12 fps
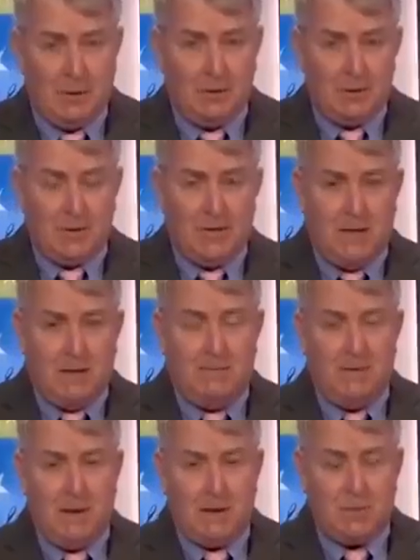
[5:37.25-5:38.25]
You have to
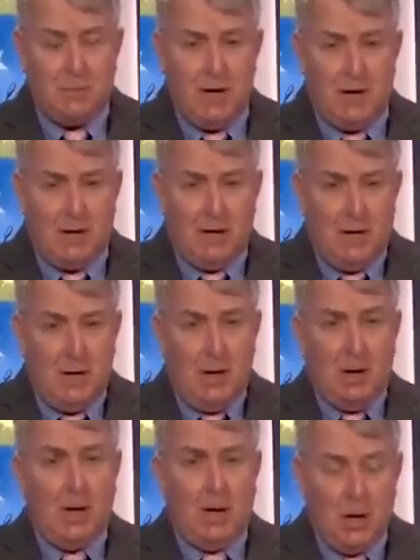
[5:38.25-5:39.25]
understand, in
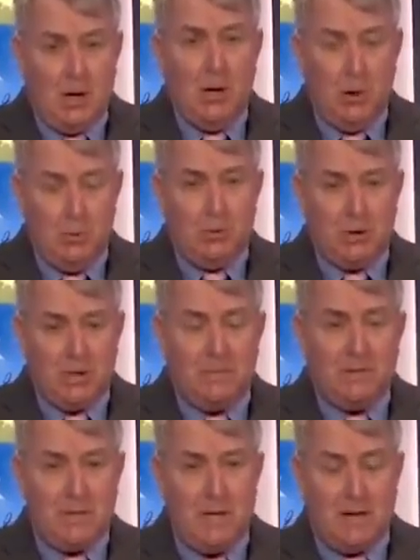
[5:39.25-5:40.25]
Venezuela, gun
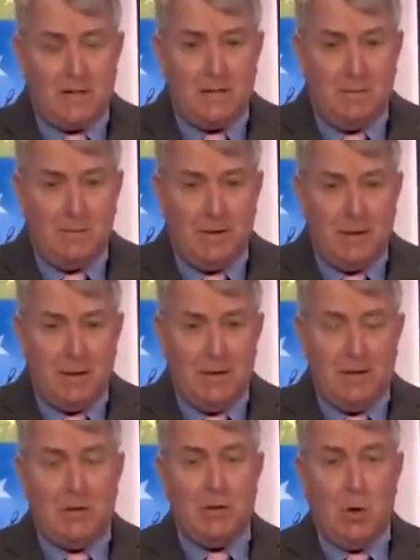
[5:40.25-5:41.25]
ownership is not
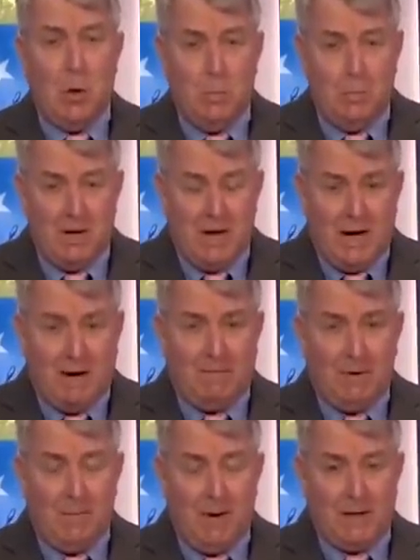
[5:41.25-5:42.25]
something that is
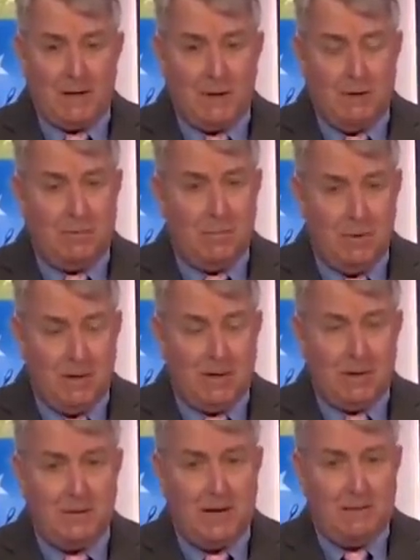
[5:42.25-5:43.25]
open to everybody. So if
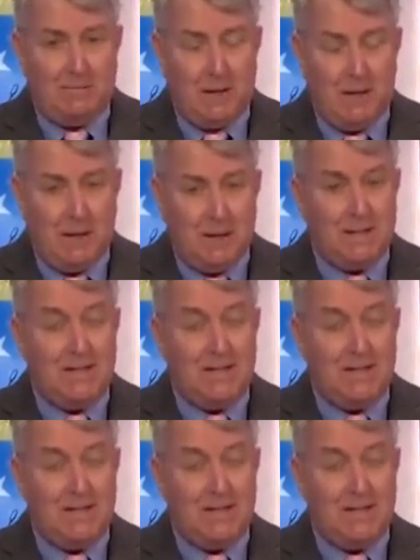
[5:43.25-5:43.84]
the military have